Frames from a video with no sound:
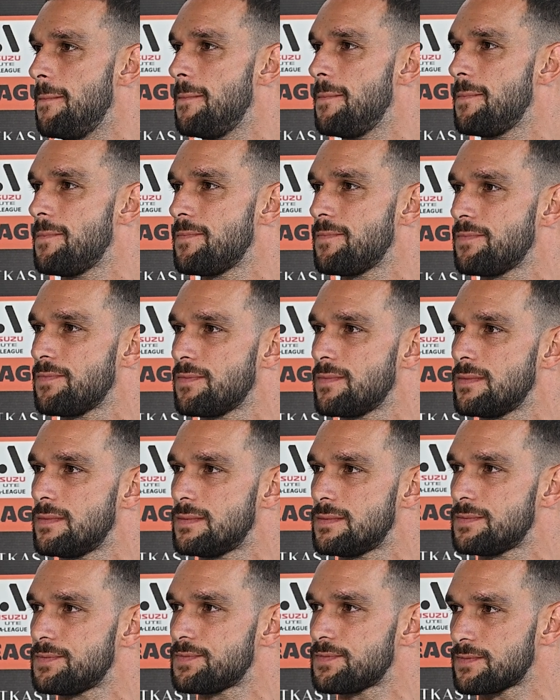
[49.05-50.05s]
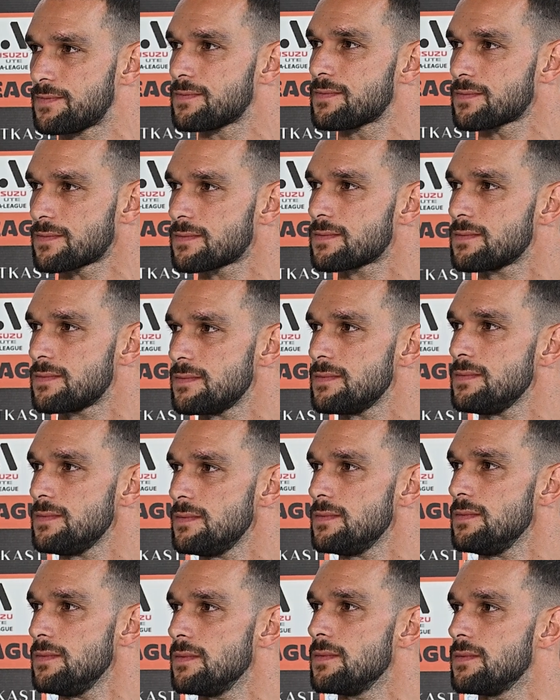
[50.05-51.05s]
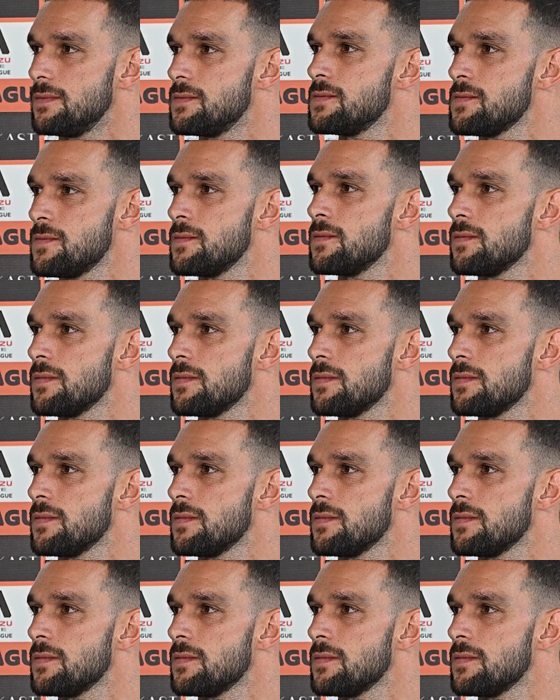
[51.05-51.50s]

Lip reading: That's a good thing, isn't it? The cavalry's return.